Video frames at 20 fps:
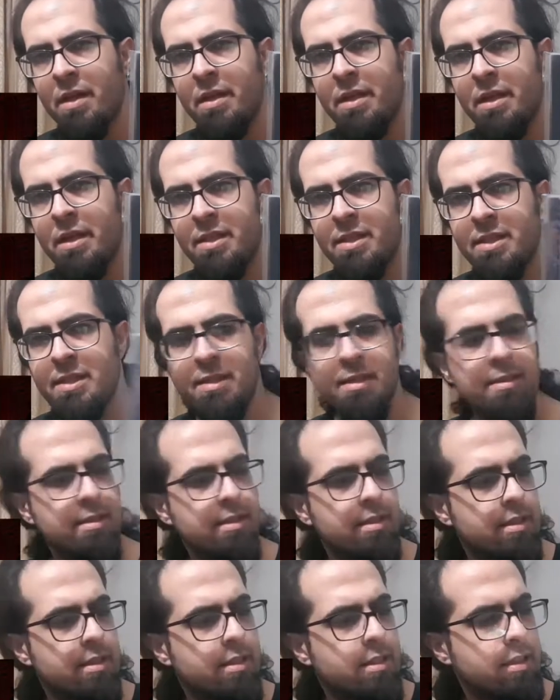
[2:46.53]
Its
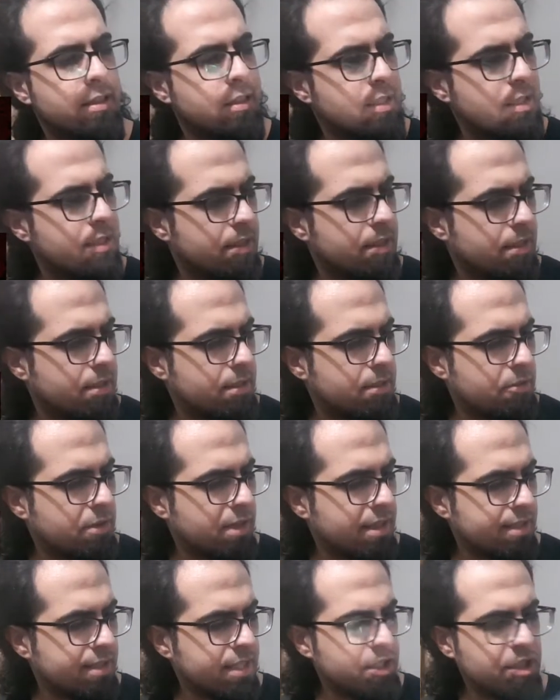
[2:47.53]

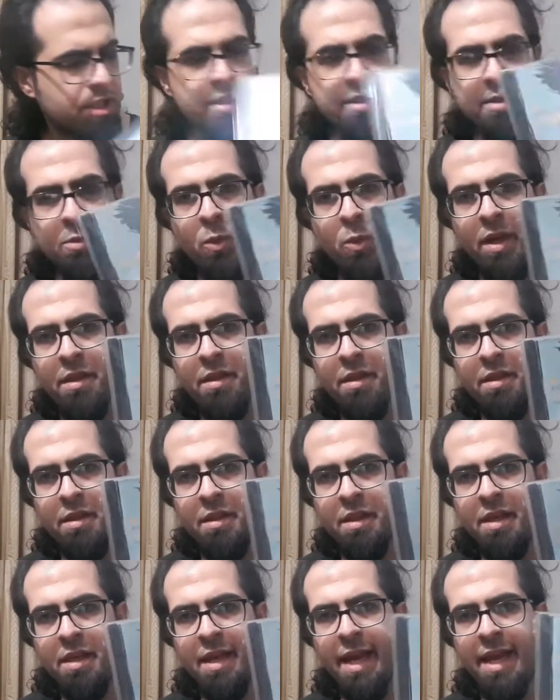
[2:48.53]
translation is With
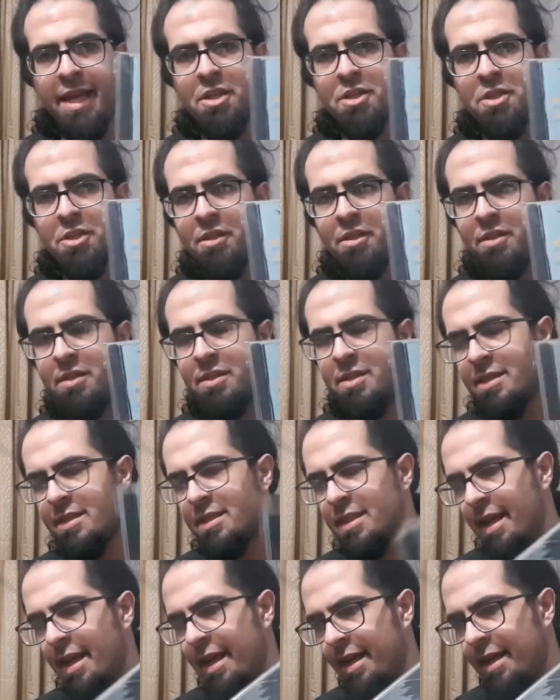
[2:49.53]
the Angels,
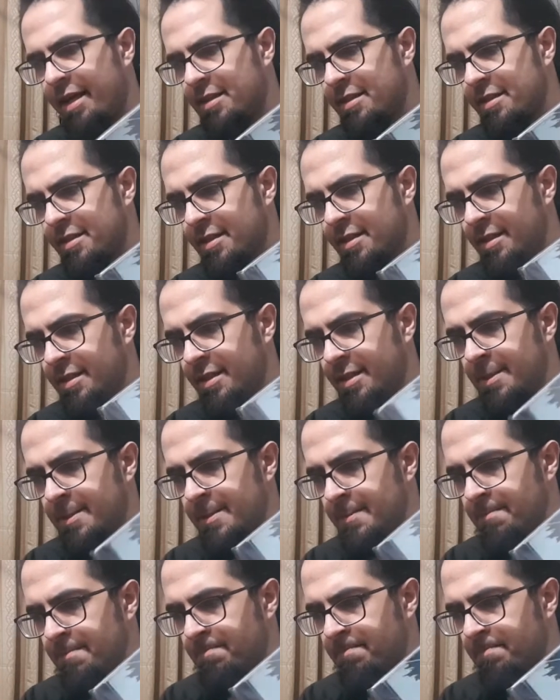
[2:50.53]
and
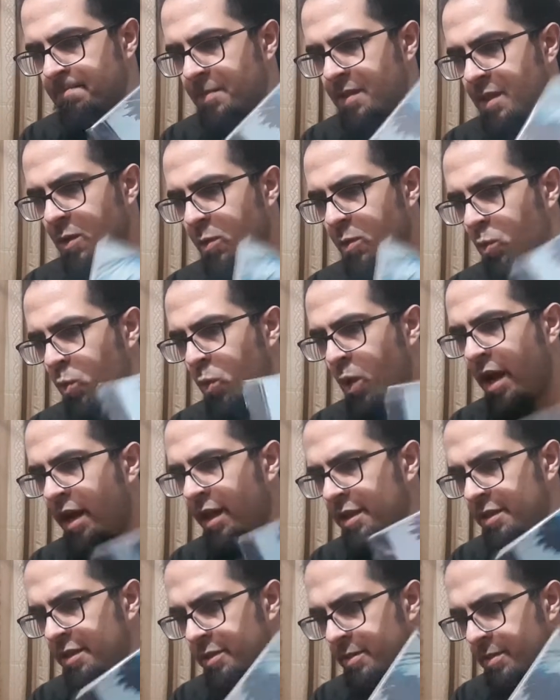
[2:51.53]

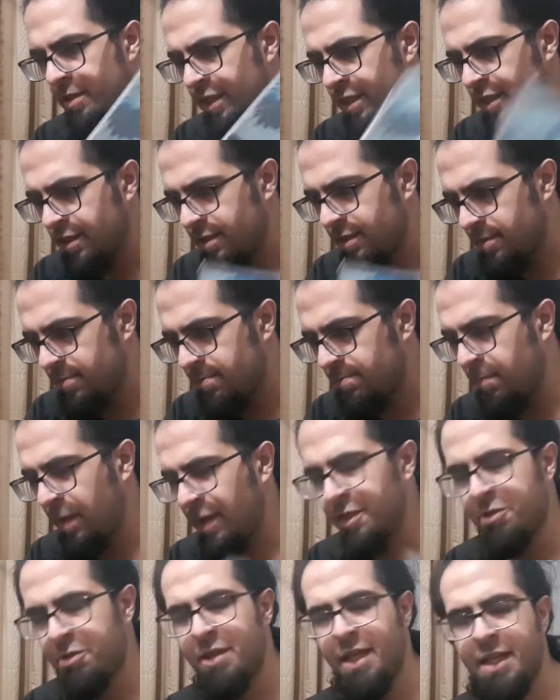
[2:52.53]
while by
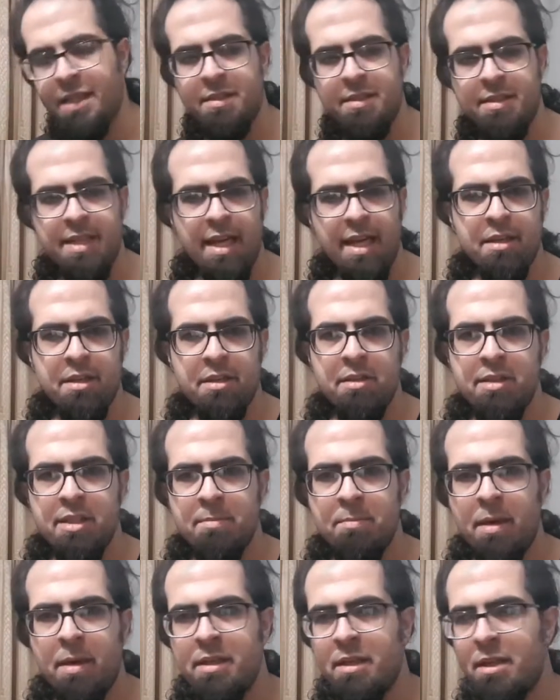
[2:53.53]
today's standards it
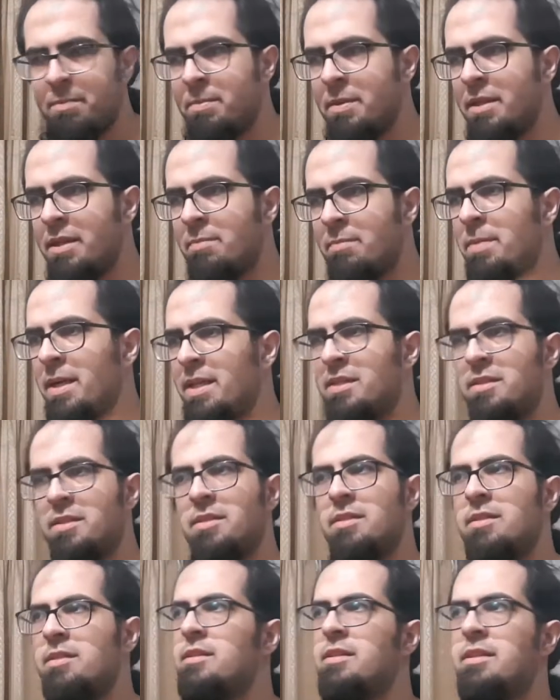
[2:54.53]
might not be the
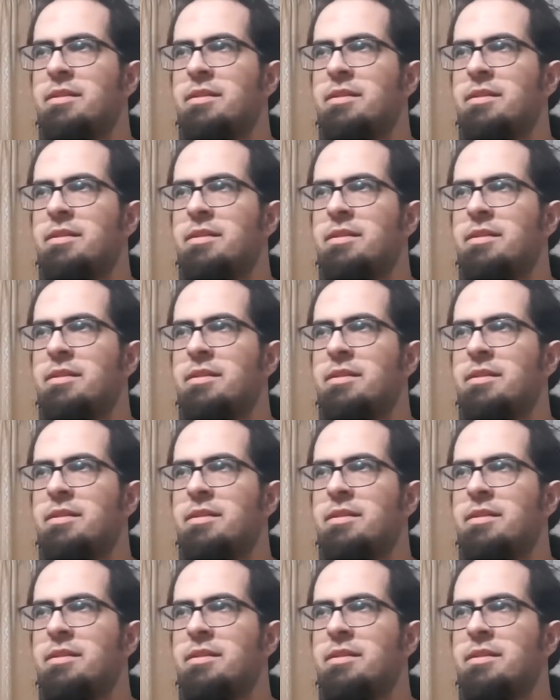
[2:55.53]
best